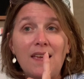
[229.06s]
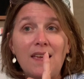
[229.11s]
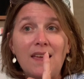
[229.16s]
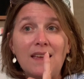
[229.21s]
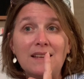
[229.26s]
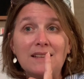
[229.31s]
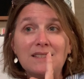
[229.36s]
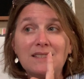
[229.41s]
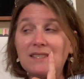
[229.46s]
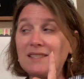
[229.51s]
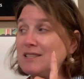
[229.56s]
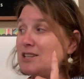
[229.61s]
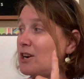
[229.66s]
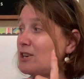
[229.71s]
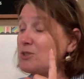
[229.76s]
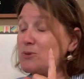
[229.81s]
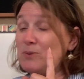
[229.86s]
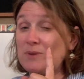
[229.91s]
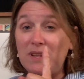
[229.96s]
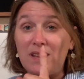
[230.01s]
It
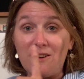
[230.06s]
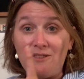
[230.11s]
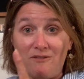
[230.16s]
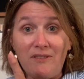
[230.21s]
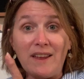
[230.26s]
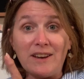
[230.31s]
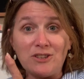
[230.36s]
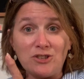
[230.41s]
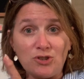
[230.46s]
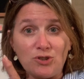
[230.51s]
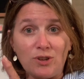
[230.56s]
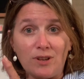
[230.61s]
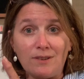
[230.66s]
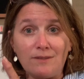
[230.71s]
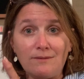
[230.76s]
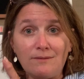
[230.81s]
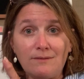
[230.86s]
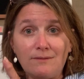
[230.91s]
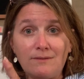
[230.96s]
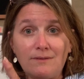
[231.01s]
starts with
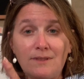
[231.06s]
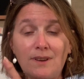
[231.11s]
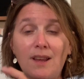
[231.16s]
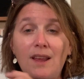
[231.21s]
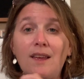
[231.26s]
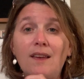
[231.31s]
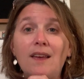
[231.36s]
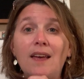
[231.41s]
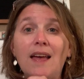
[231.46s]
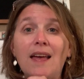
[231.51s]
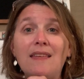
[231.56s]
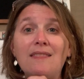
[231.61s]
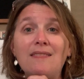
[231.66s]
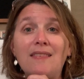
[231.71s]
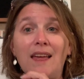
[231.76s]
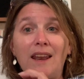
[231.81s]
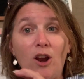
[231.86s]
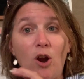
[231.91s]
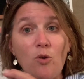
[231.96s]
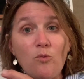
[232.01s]
invention, and
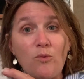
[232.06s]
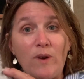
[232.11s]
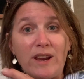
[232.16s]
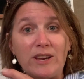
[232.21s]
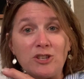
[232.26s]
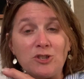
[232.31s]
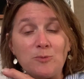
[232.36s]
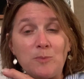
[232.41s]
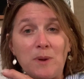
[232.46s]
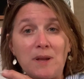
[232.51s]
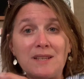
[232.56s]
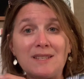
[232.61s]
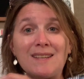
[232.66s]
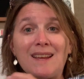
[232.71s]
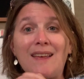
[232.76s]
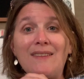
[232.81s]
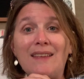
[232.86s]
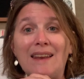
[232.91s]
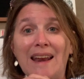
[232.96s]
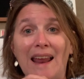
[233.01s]
then arrangement,
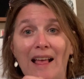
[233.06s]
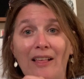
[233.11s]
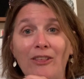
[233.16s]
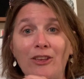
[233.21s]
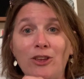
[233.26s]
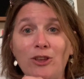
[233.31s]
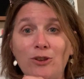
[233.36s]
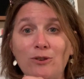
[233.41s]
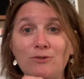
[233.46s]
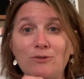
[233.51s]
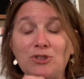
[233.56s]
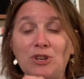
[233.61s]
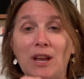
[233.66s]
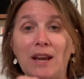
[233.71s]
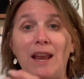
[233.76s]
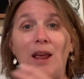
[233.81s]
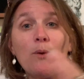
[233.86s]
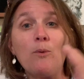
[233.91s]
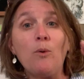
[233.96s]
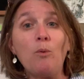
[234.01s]
and then
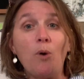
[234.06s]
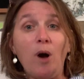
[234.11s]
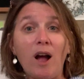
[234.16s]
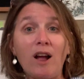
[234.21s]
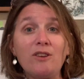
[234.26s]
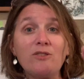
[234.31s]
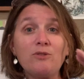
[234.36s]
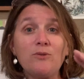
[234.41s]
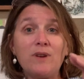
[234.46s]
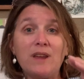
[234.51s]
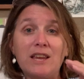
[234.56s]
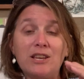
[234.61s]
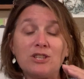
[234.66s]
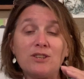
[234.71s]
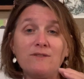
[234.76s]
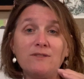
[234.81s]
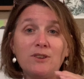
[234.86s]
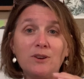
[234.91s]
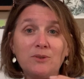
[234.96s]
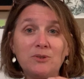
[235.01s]
elocution. And we'll walk through each
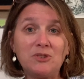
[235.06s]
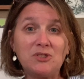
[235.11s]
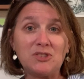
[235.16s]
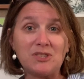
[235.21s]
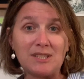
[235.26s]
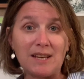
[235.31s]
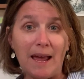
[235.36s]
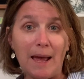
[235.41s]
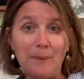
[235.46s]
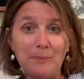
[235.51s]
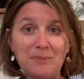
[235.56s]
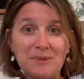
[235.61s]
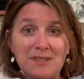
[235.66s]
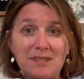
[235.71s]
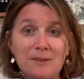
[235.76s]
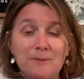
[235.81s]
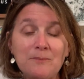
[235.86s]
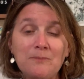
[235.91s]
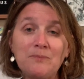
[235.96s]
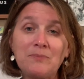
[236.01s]
of those steps
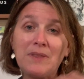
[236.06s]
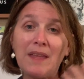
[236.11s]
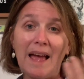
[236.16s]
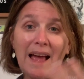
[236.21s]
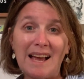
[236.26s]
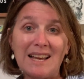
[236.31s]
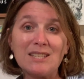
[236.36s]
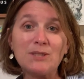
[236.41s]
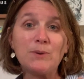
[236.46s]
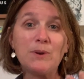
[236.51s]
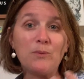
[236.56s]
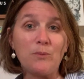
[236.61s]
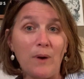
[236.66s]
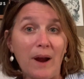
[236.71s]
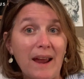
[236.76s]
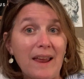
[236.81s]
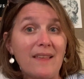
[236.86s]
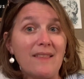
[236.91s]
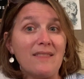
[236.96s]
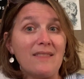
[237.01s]
as we
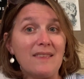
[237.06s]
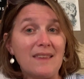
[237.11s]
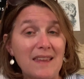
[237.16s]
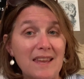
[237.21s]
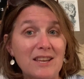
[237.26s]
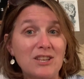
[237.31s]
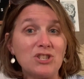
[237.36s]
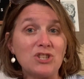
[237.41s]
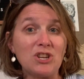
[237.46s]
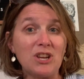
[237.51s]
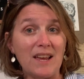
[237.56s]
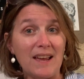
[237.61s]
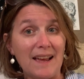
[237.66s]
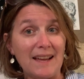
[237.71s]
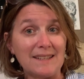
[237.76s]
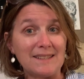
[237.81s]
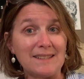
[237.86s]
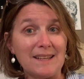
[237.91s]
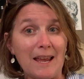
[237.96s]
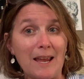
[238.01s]
write each
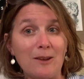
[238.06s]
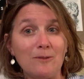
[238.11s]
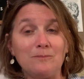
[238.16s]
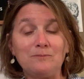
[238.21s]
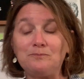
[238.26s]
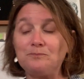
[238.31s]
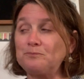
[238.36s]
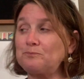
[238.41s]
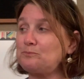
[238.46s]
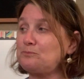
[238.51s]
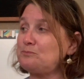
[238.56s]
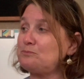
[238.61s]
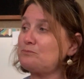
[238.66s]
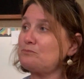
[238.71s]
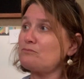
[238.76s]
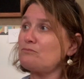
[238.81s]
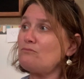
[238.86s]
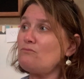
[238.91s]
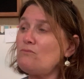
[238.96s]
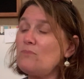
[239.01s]
essay.
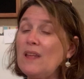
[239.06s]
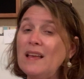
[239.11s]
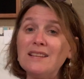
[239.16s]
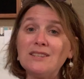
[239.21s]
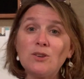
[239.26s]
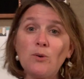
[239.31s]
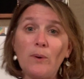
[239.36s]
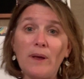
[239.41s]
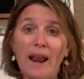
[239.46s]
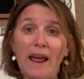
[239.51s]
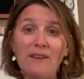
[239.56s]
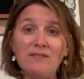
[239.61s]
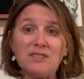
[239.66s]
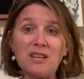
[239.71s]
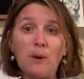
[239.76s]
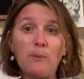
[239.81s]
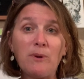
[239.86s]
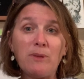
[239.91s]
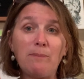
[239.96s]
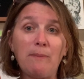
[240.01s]
And so what I've
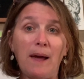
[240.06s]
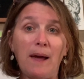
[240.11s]
done with